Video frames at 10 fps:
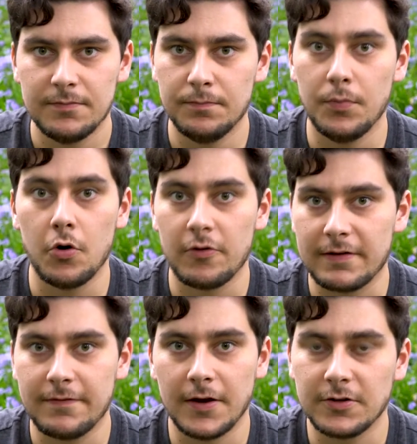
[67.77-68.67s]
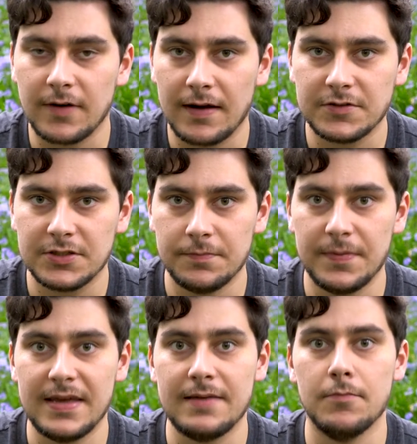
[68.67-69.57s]
boring photographs to
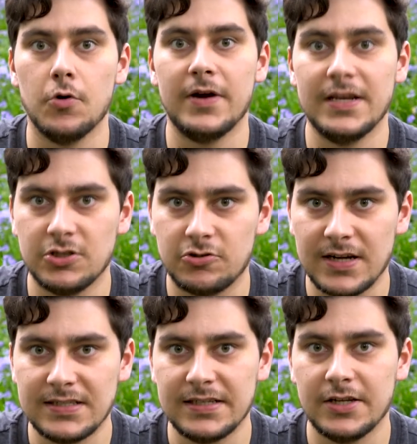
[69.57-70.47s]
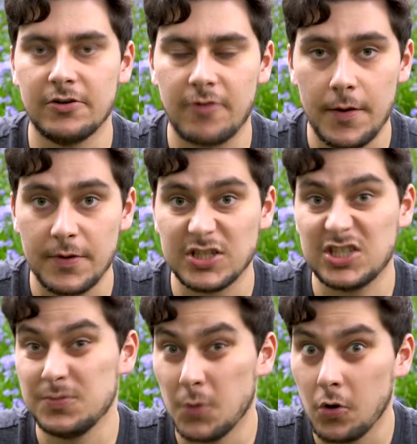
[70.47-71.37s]
being more interesting and growing a
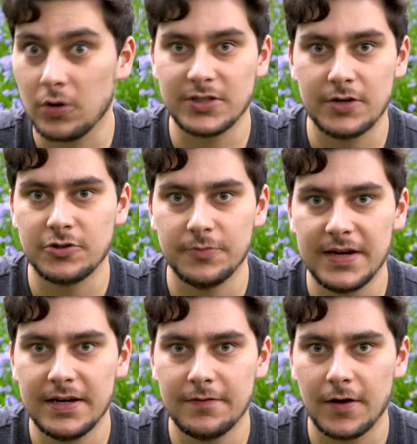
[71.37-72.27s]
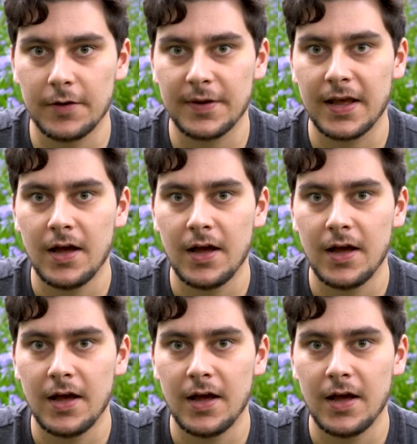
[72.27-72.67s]
small social media following,